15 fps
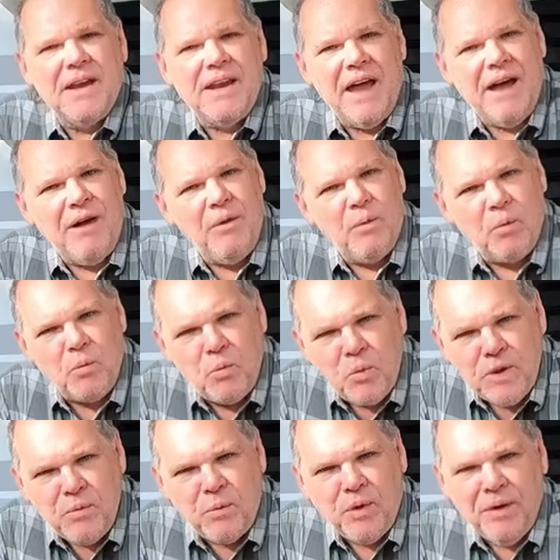Now,
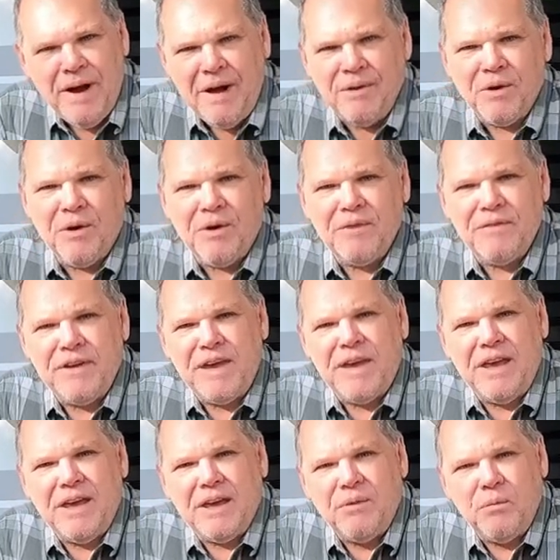when we're out
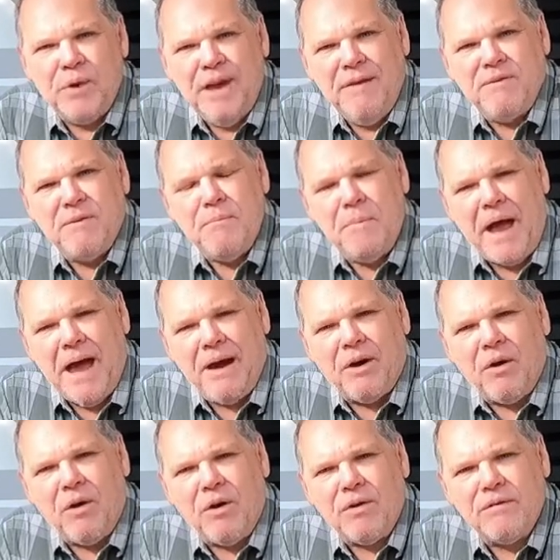RVing and we have to back
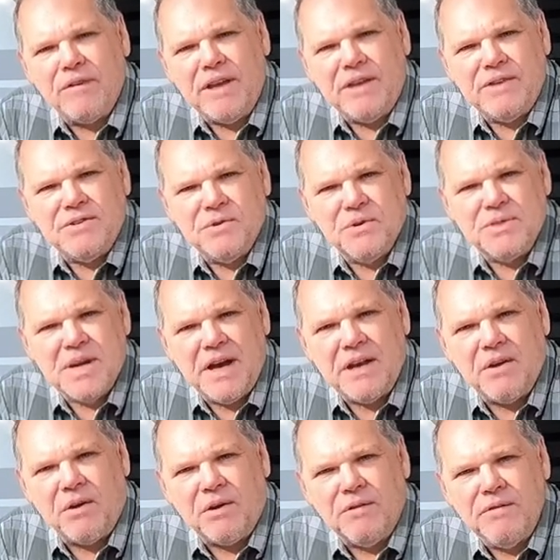our RV into a
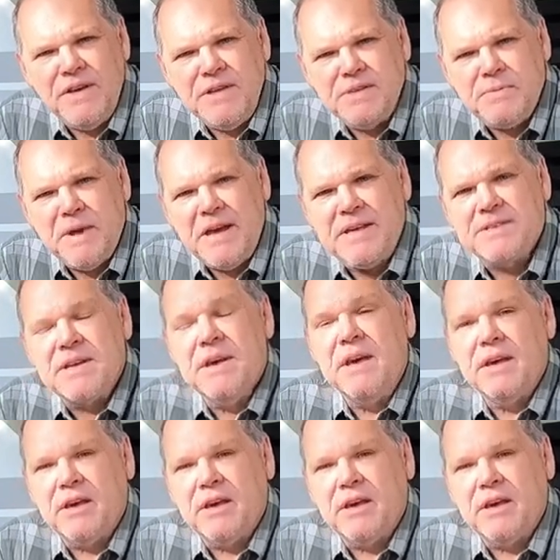tight RV space,